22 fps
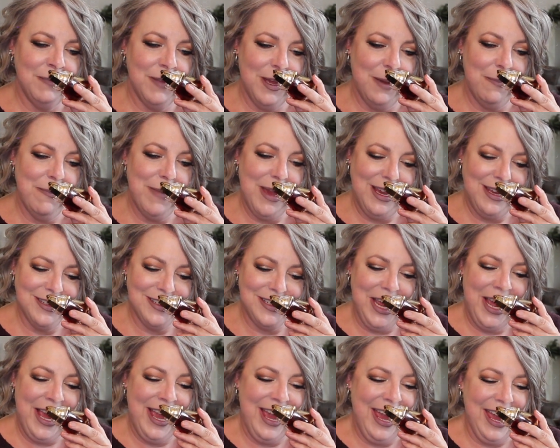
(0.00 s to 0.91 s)

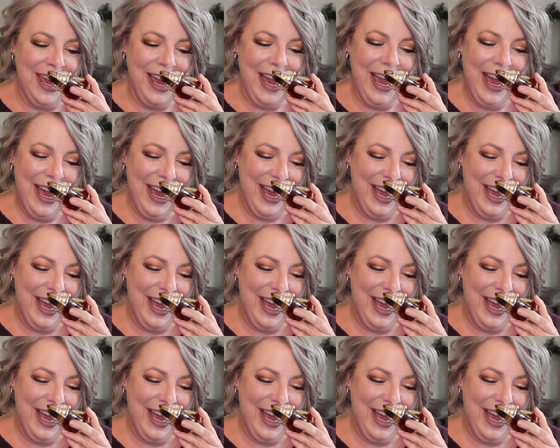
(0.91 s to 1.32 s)
amazing.